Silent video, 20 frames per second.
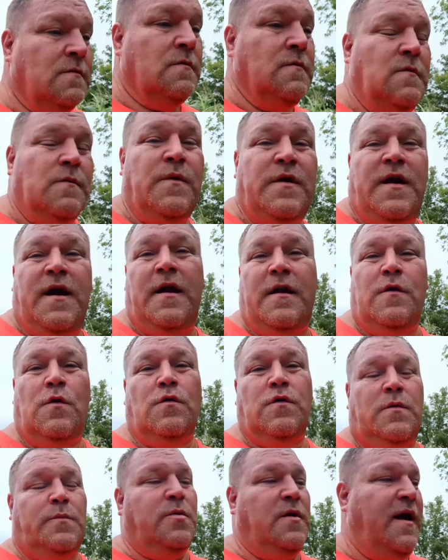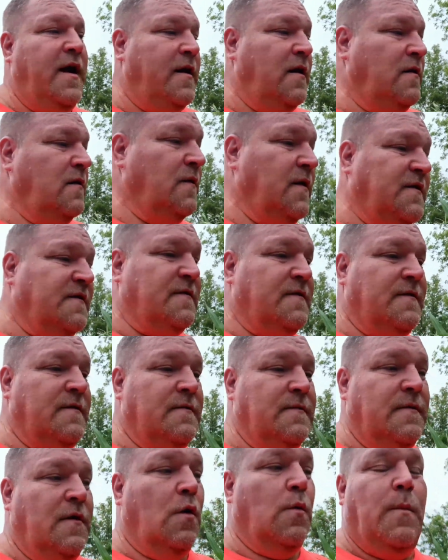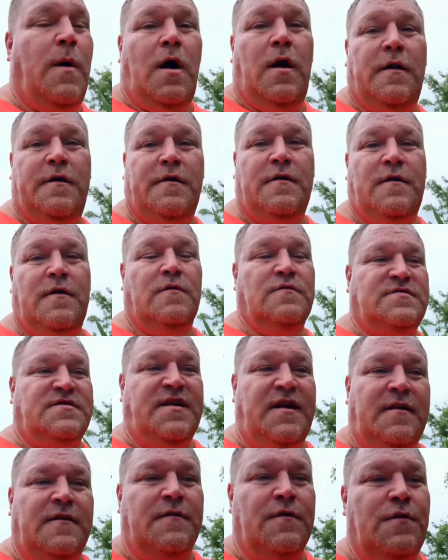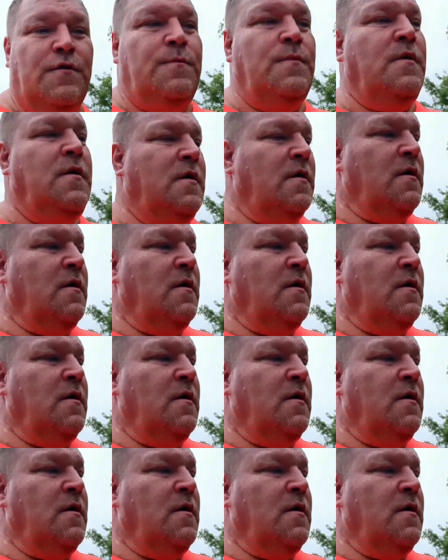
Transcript: And we had an older planter that's no monitor, no seed tube.